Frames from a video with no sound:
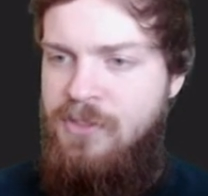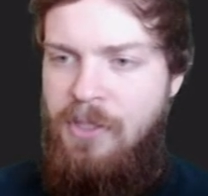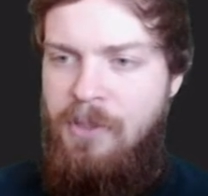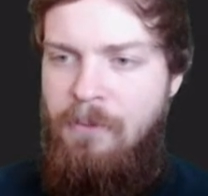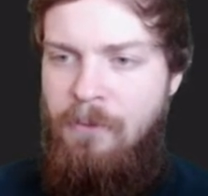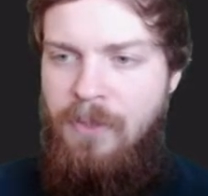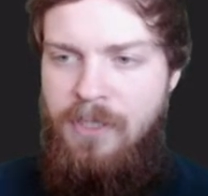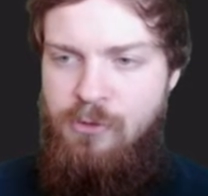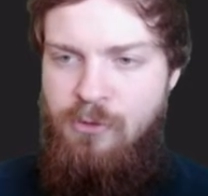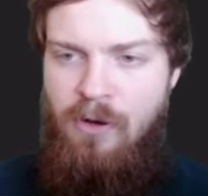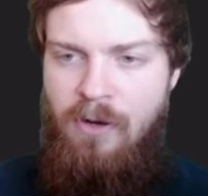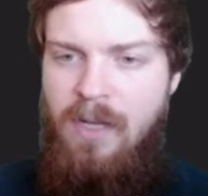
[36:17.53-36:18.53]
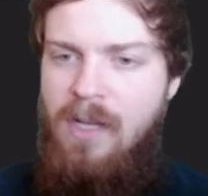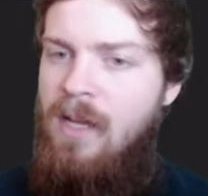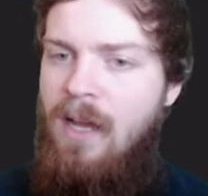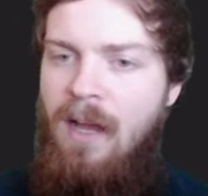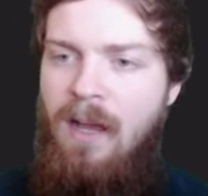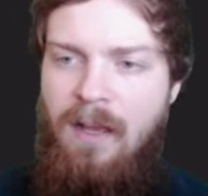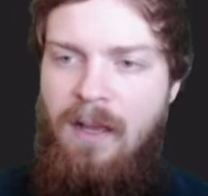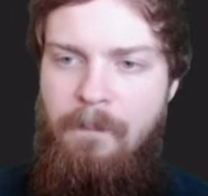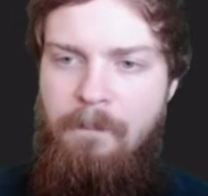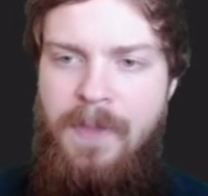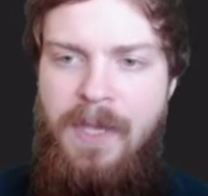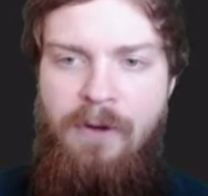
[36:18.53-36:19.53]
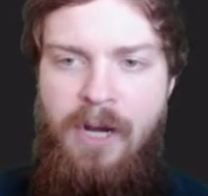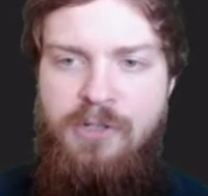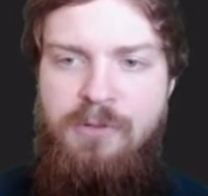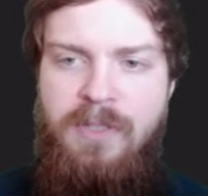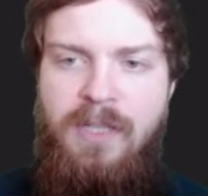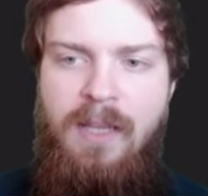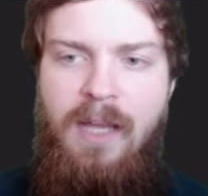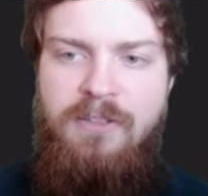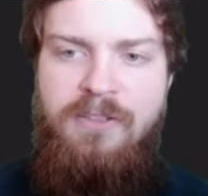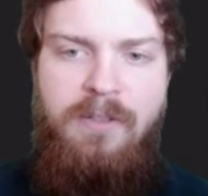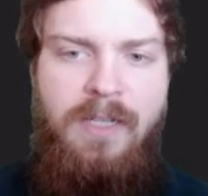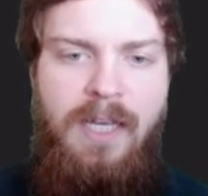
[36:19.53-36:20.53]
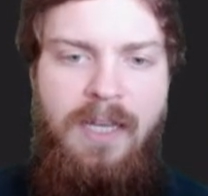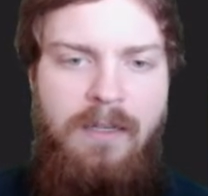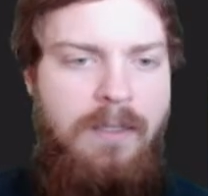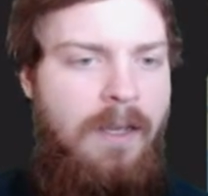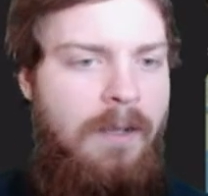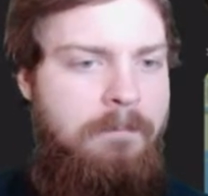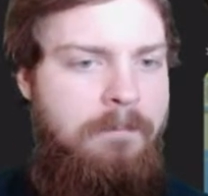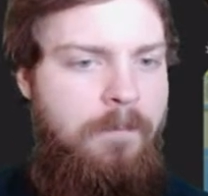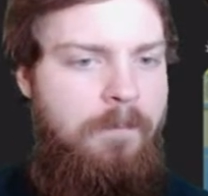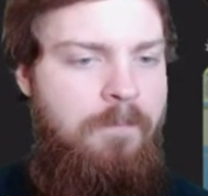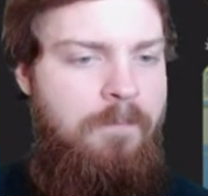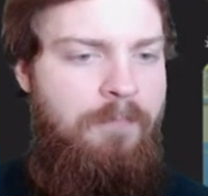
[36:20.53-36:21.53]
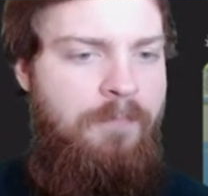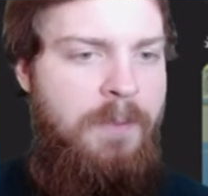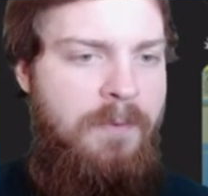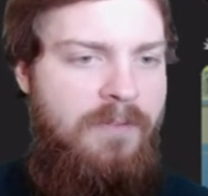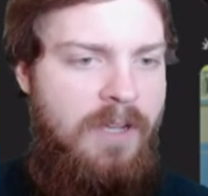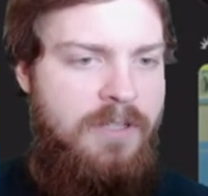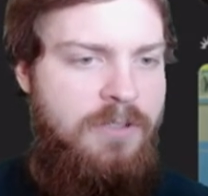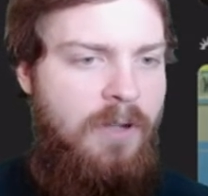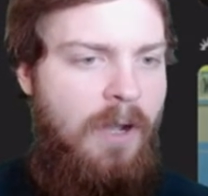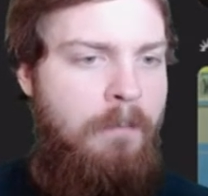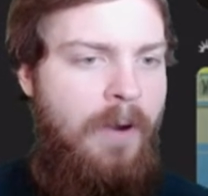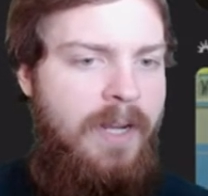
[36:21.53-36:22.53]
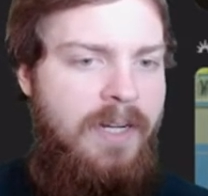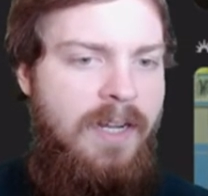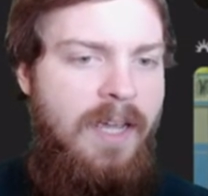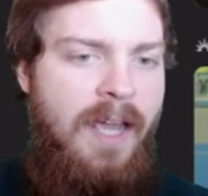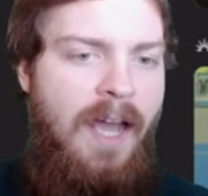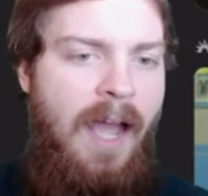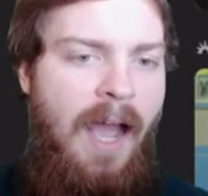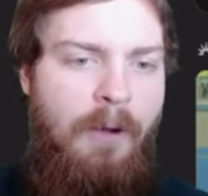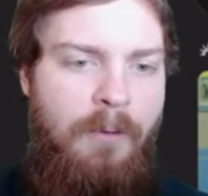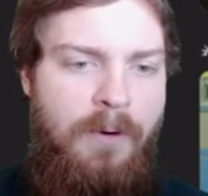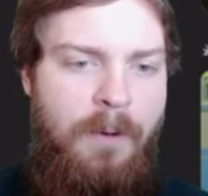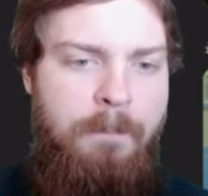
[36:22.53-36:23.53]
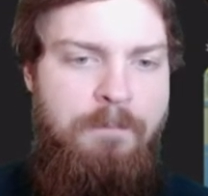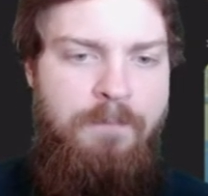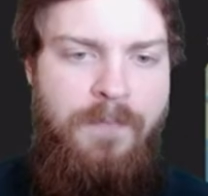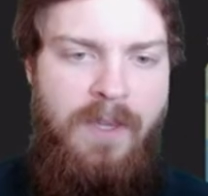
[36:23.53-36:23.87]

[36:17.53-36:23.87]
So really strong interaction with the Cloudstone. I like it a lot. Then we've also upgraded our